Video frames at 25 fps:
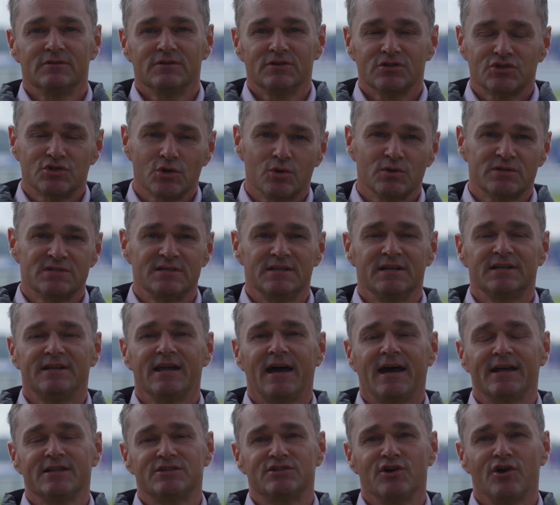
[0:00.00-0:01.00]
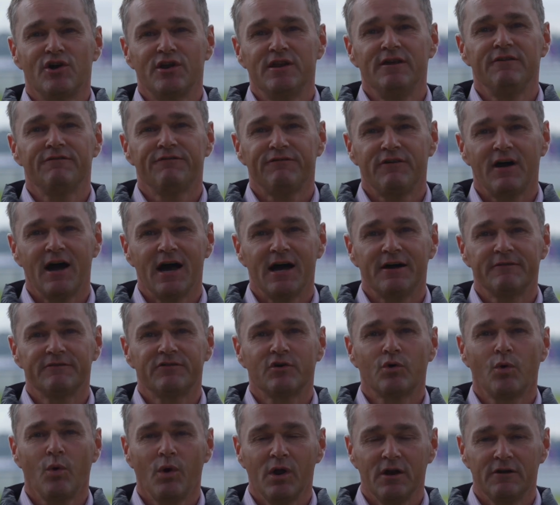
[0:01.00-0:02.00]
shorten it down to only 5
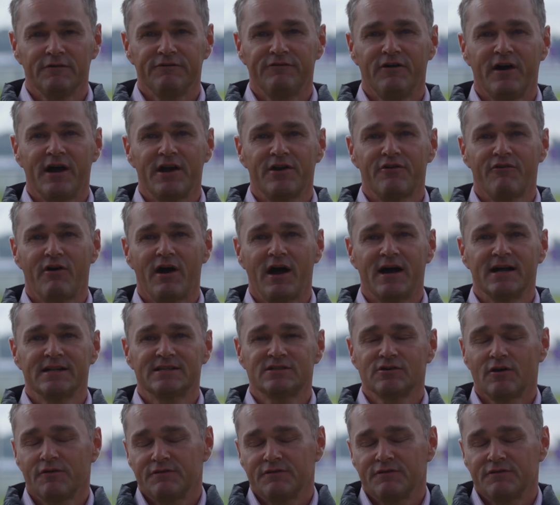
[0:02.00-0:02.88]
qualifying rides,